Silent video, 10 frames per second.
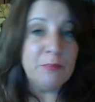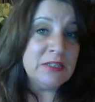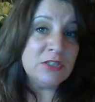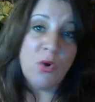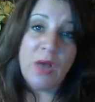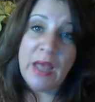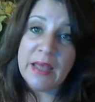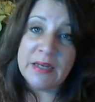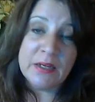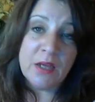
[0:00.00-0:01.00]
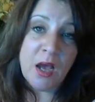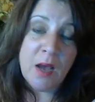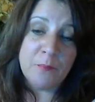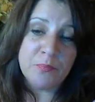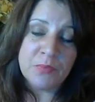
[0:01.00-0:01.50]
Please go ahead and
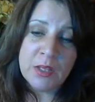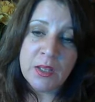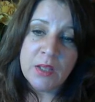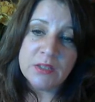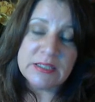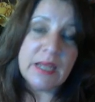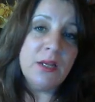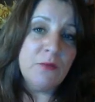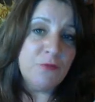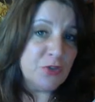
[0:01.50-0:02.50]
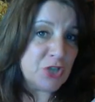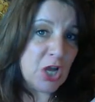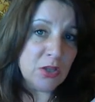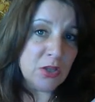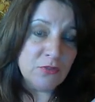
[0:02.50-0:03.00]
sign up for the Dog
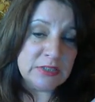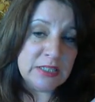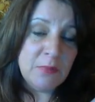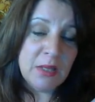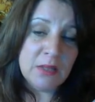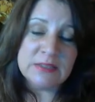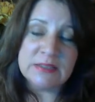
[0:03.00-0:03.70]
Lovers email list.